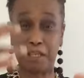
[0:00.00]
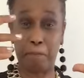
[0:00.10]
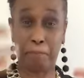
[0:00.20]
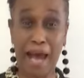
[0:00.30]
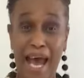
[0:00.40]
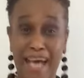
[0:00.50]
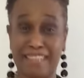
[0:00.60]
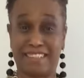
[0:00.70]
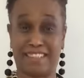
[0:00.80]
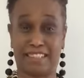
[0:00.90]
the
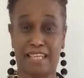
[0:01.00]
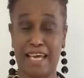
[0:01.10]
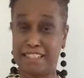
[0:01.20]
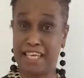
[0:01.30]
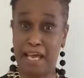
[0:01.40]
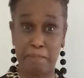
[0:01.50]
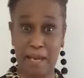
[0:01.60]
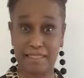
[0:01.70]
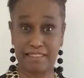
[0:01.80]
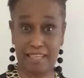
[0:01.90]
past. I tell
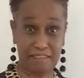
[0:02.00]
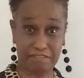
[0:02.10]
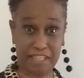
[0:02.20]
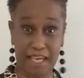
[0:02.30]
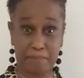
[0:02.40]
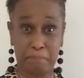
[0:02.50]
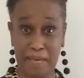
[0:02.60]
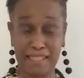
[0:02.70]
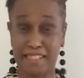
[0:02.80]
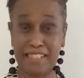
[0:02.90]
myself that
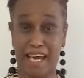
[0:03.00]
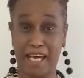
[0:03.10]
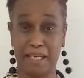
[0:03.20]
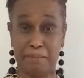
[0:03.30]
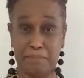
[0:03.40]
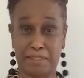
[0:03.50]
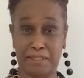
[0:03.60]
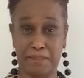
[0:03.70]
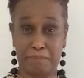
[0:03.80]
many times.